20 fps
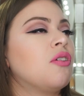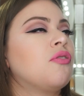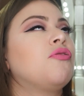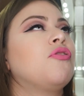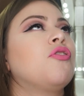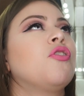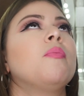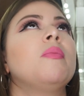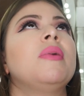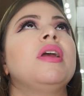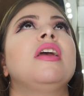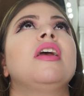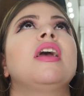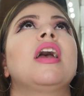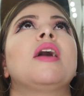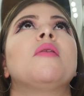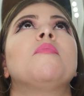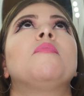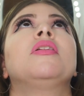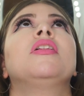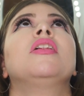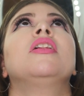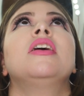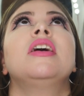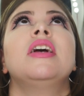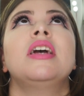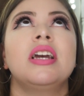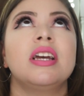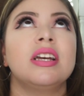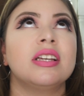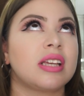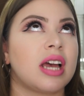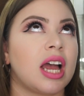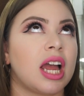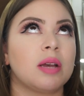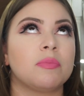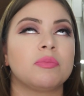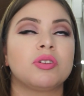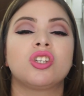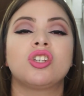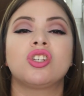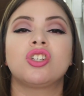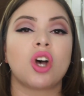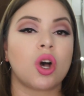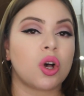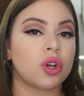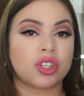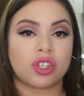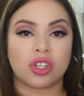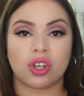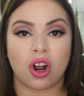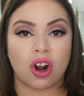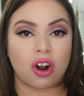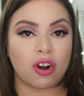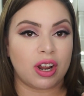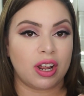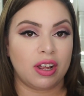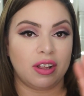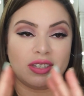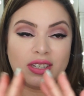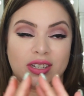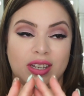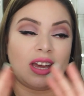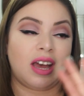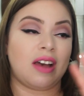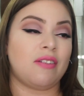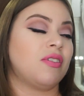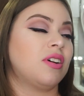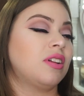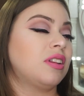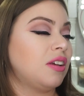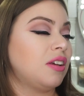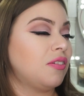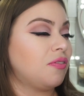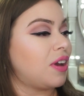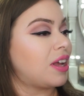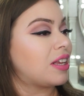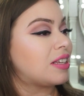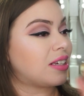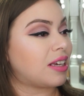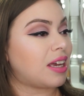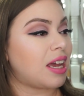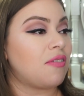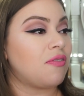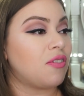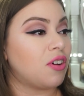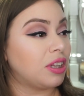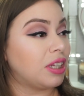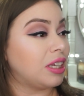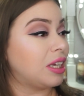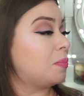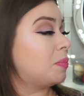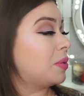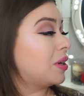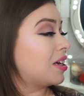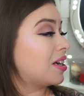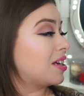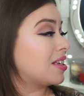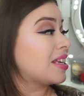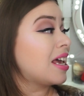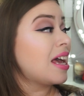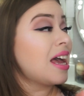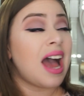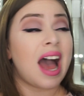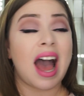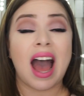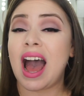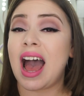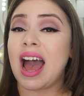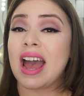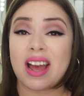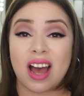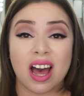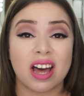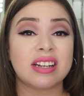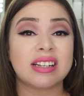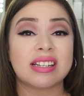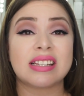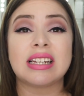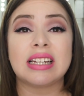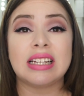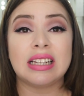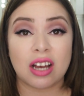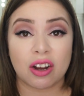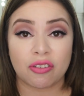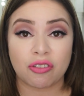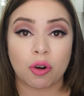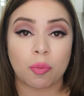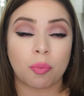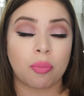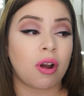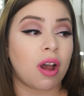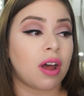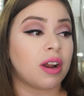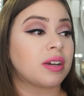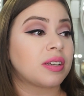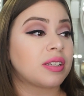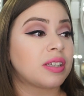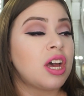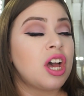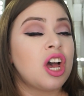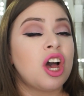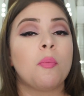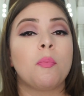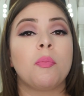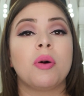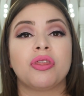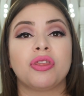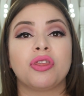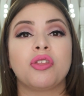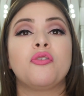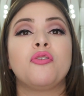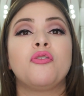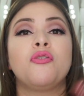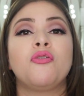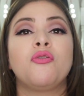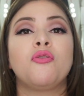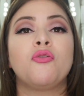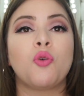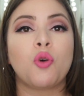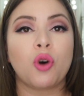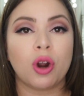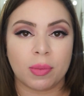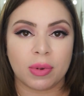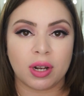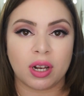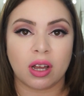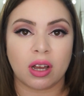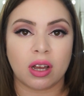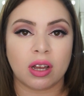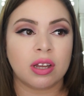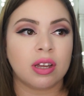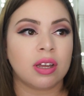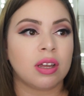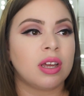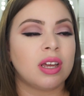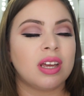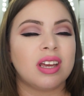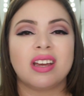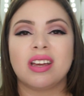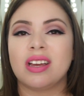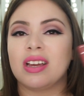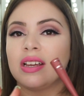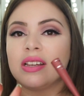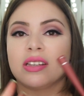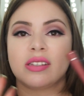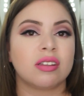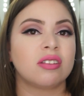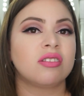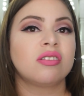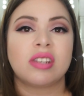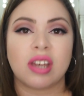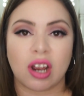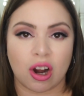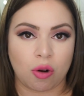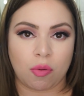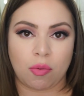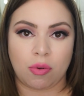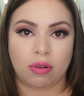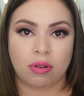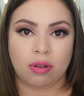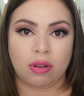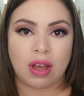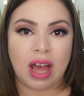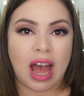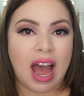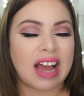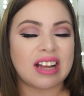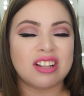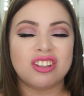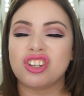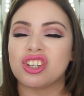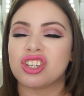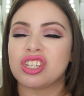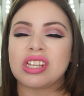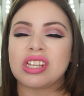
for me, and please, I am so sorry to Kat Von D fans, to Kat Von D, because I honestly love her products, but the formula is terrible. I